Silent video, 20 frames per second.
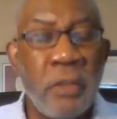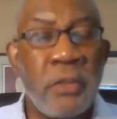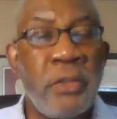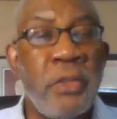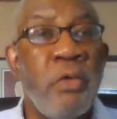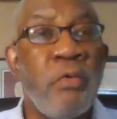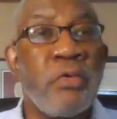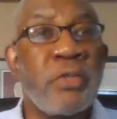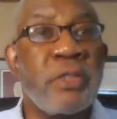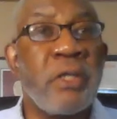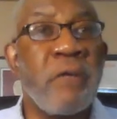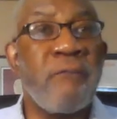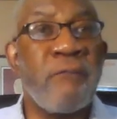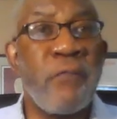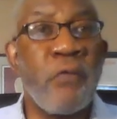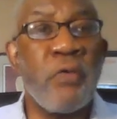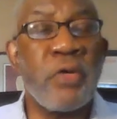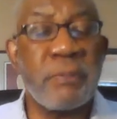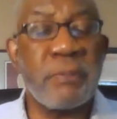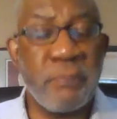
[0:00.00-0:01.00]
Use of
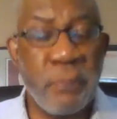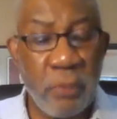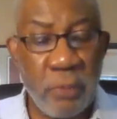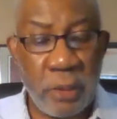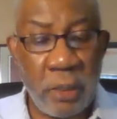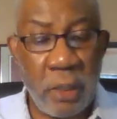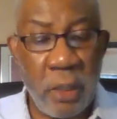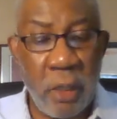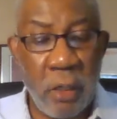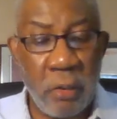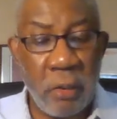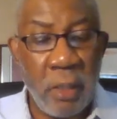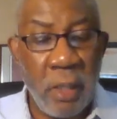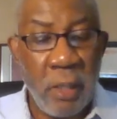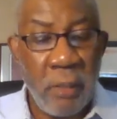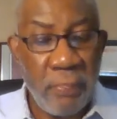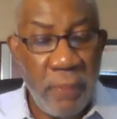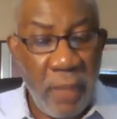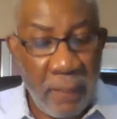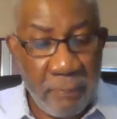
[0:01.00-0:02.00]
force protocol
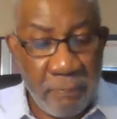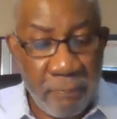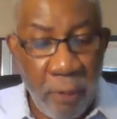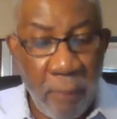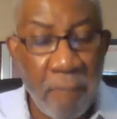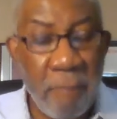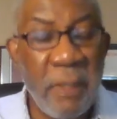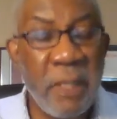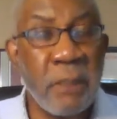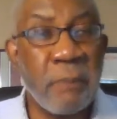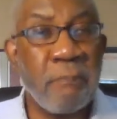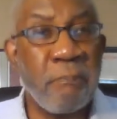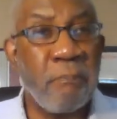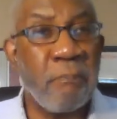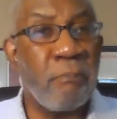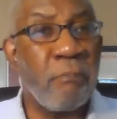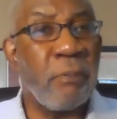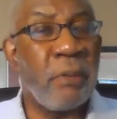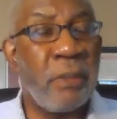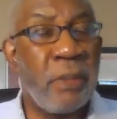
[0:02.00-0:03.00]
that permit
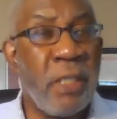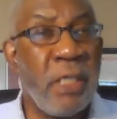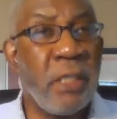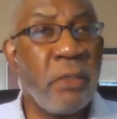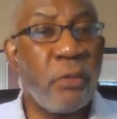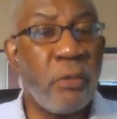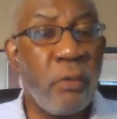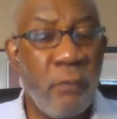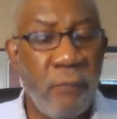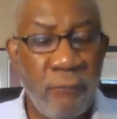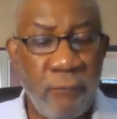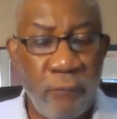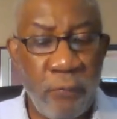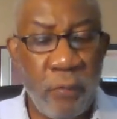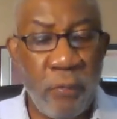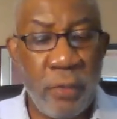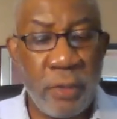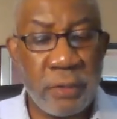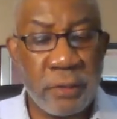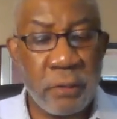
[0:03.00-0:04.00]
lethal
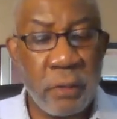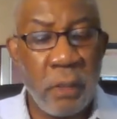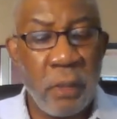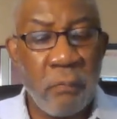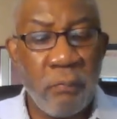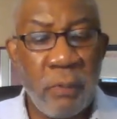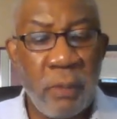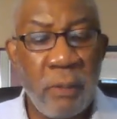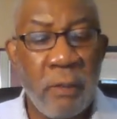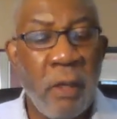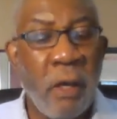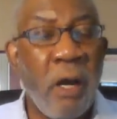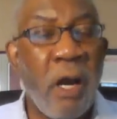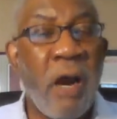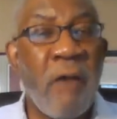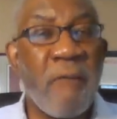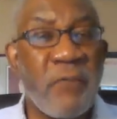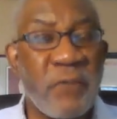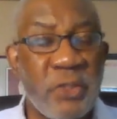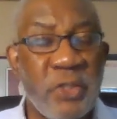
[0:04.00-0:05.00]
force when
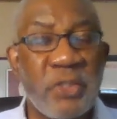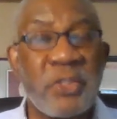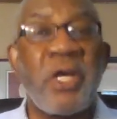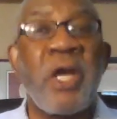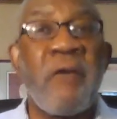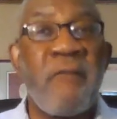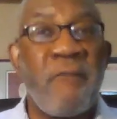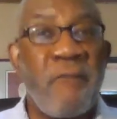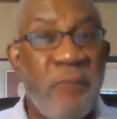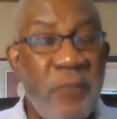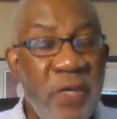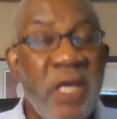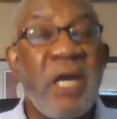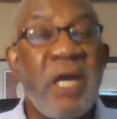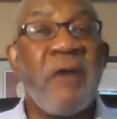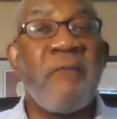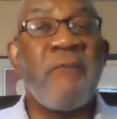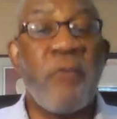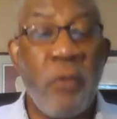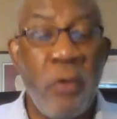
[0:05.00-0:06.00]
officers
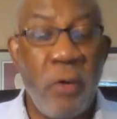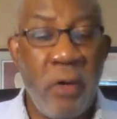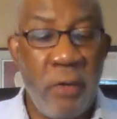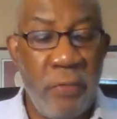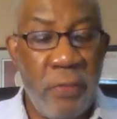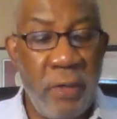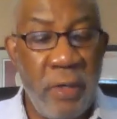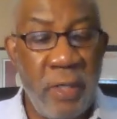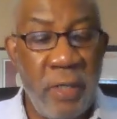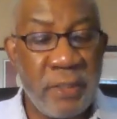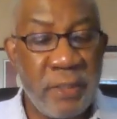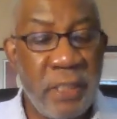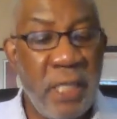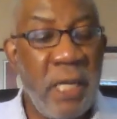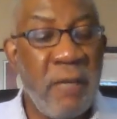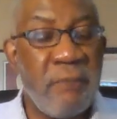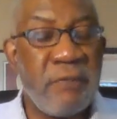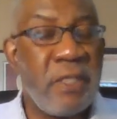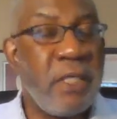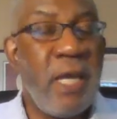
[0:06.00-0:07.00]
fear for their
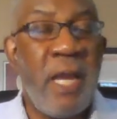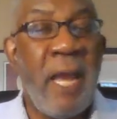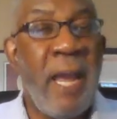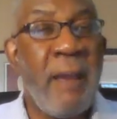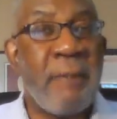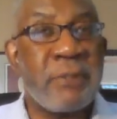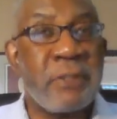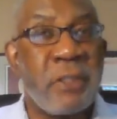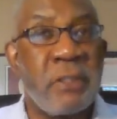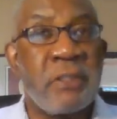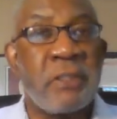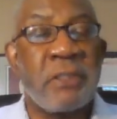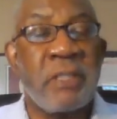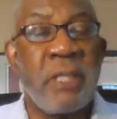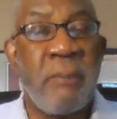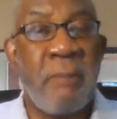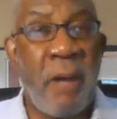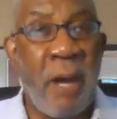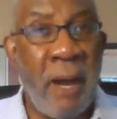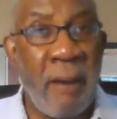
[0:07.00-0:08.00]
safety absent
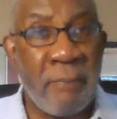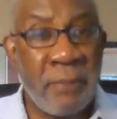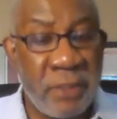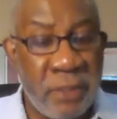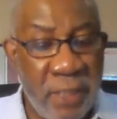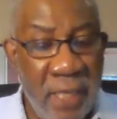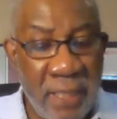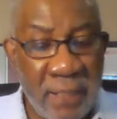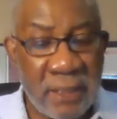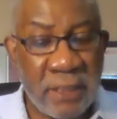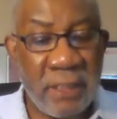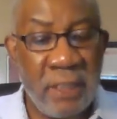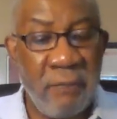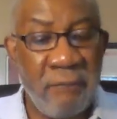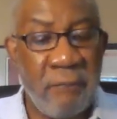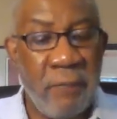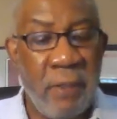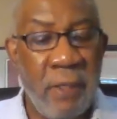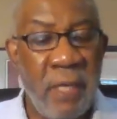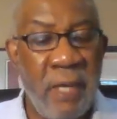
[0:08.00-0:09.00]
some
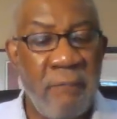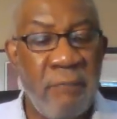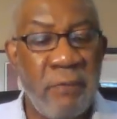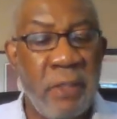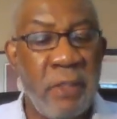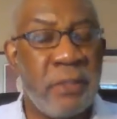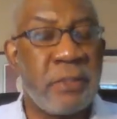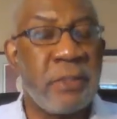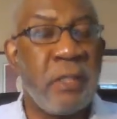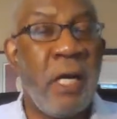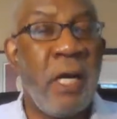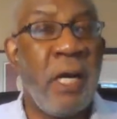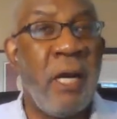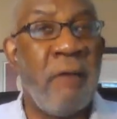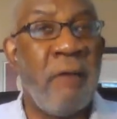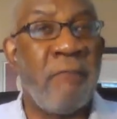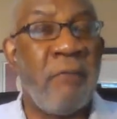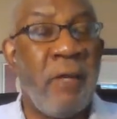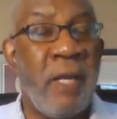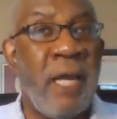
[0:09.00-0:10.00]
objective evidence
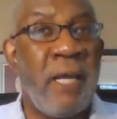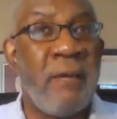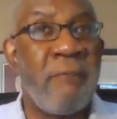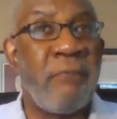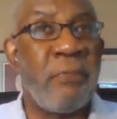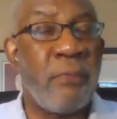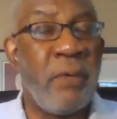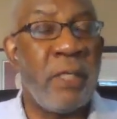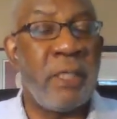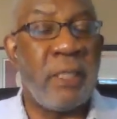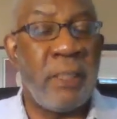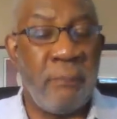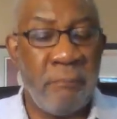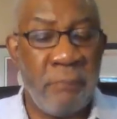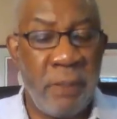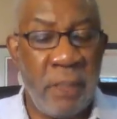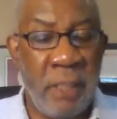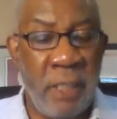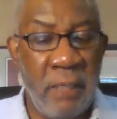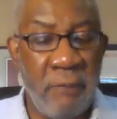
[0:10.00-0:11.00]
of life-threatening
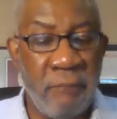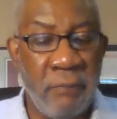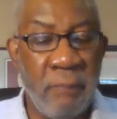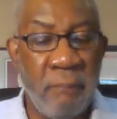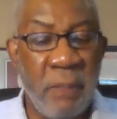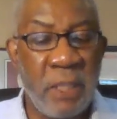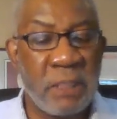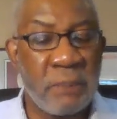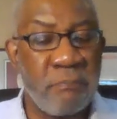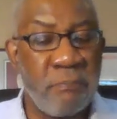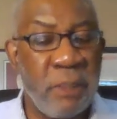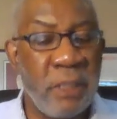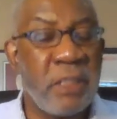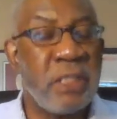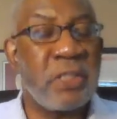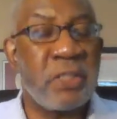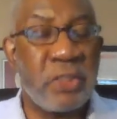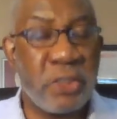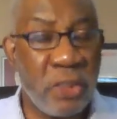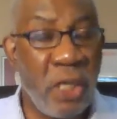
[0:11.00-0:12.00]
behavior must
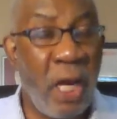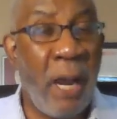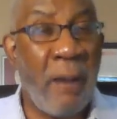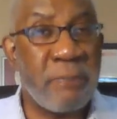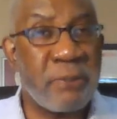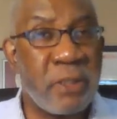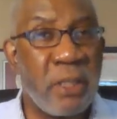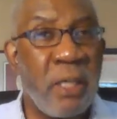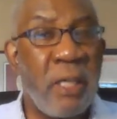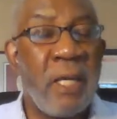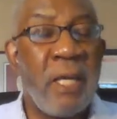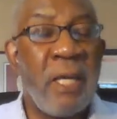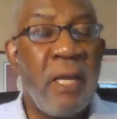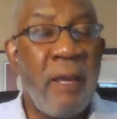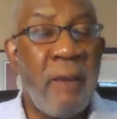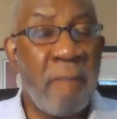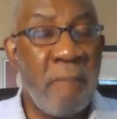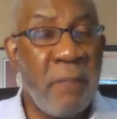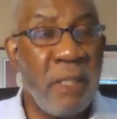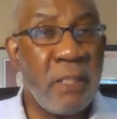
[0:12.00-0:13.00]
be stopped
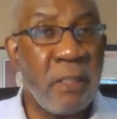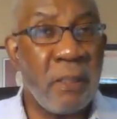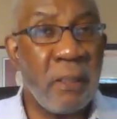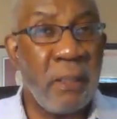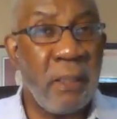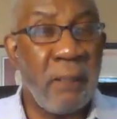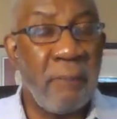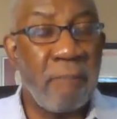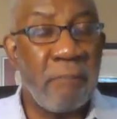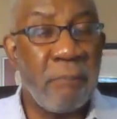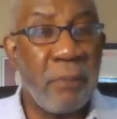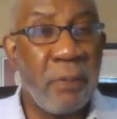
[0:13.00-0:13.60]
immediately.